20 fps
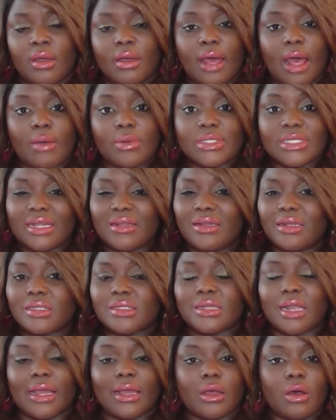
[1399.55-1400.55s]
I was in
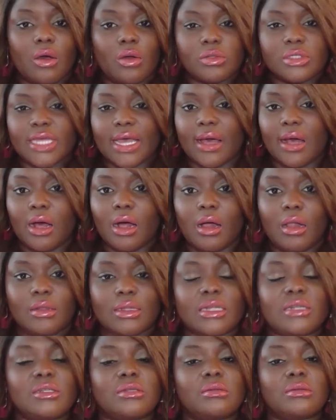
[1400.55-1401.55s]
this like hotel,
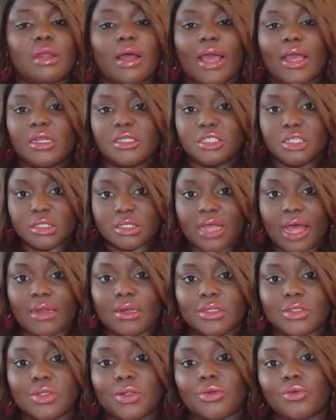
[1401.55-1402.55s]
and I had just gotten
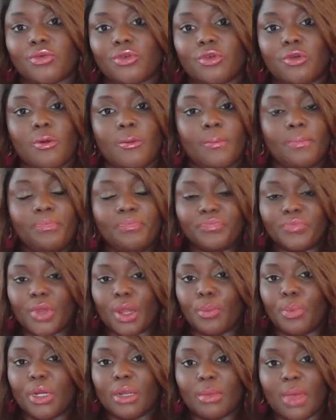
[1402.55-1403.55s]
into the room,
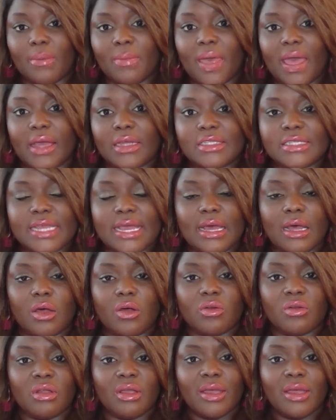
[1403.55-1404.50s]
putting my bags down,